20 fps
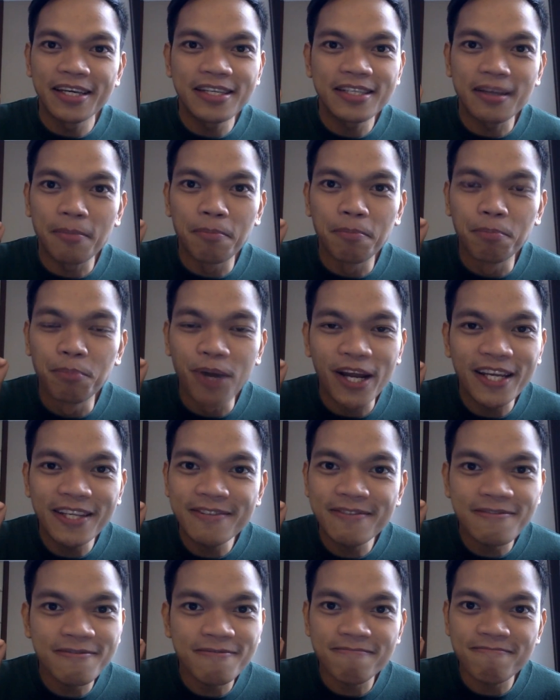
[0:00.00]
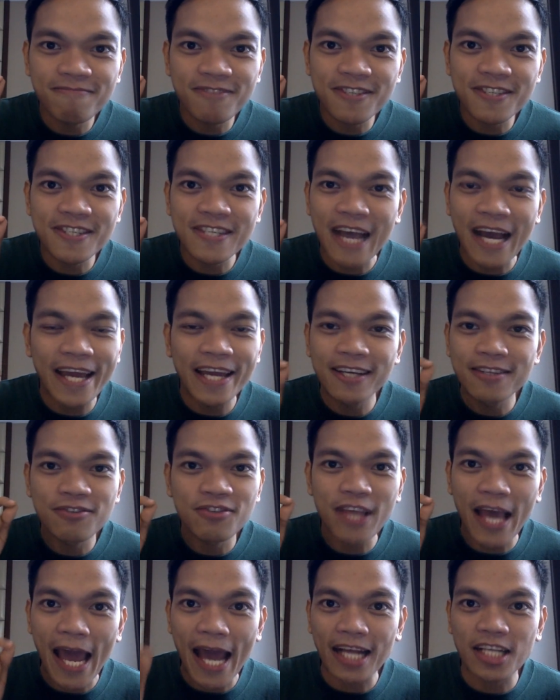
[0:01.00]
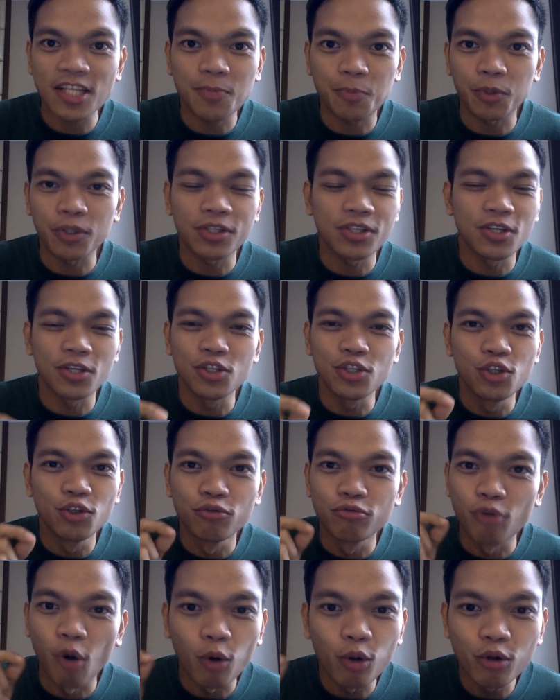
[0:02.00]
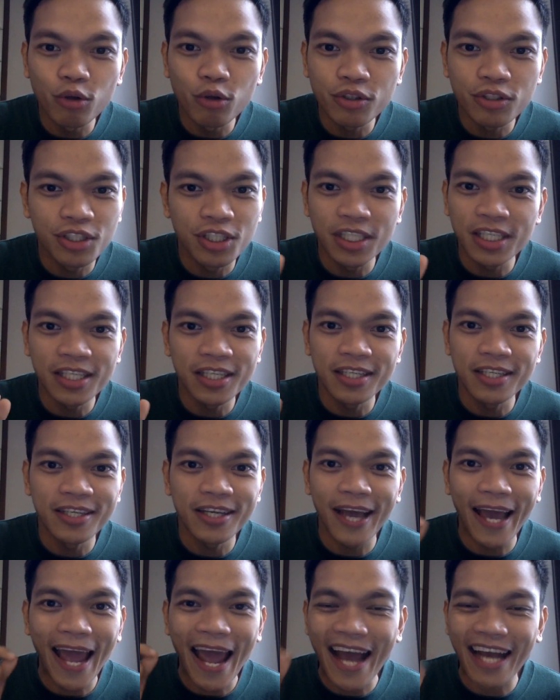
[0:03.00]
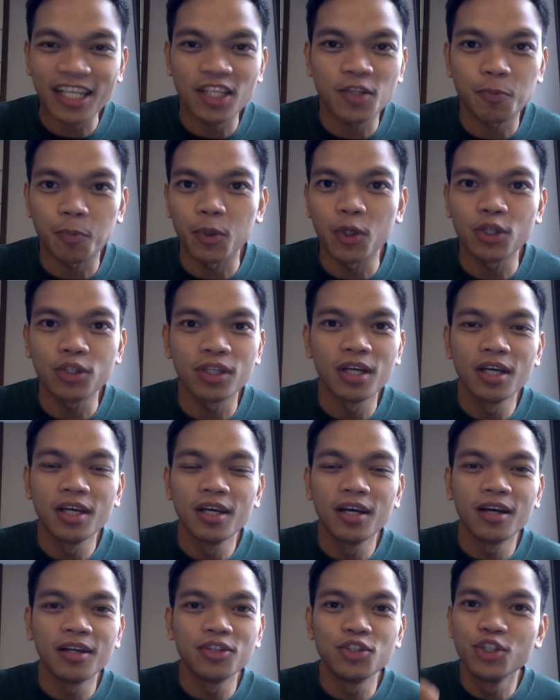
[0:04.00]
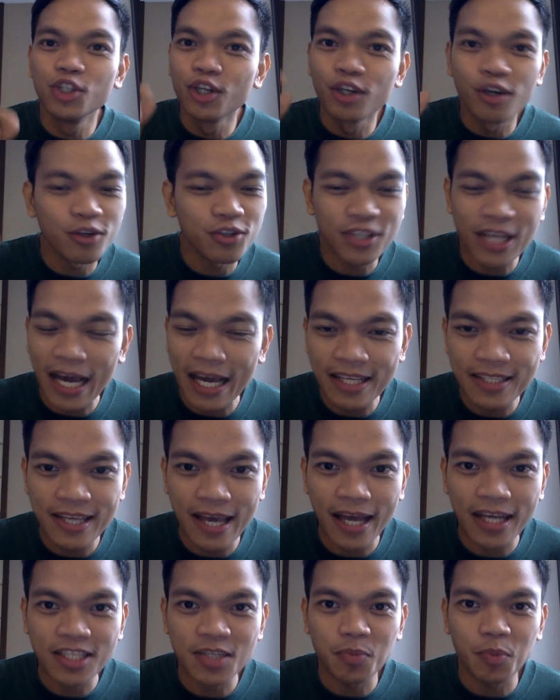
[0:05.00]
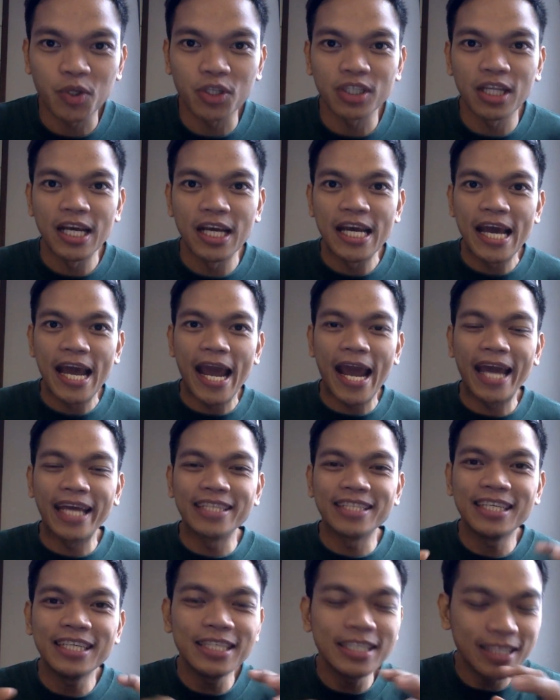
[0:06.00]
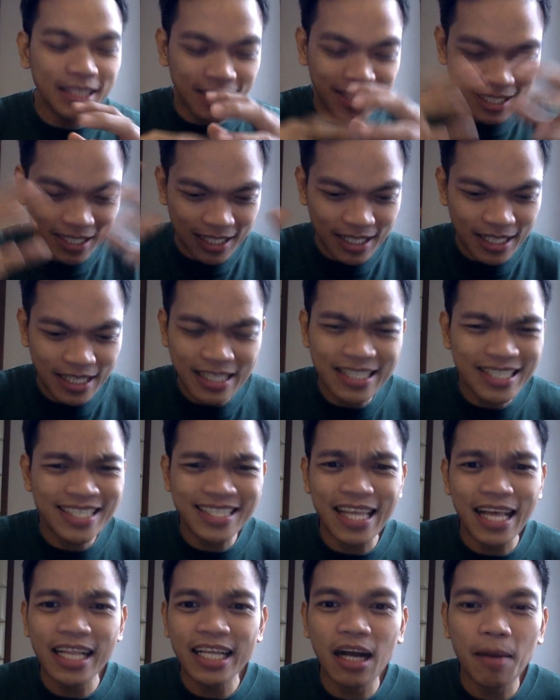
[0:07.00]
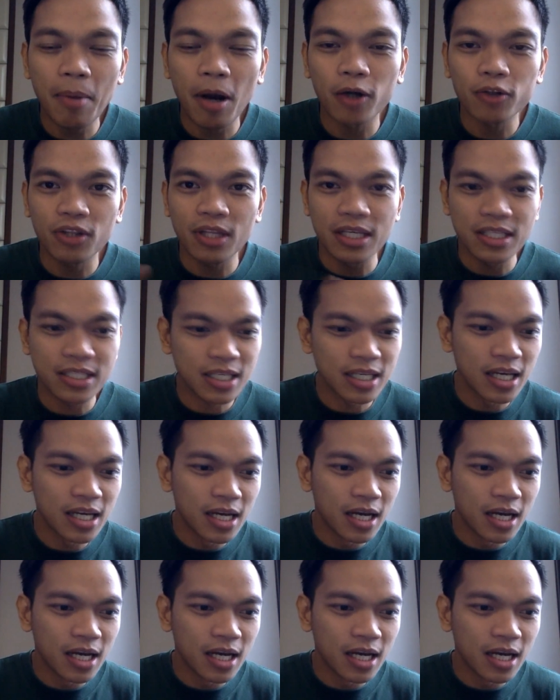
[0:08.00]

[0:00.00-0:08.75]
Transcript: a brain science expert. He's a neurology expert, neuroscience expert, and he's telling about this.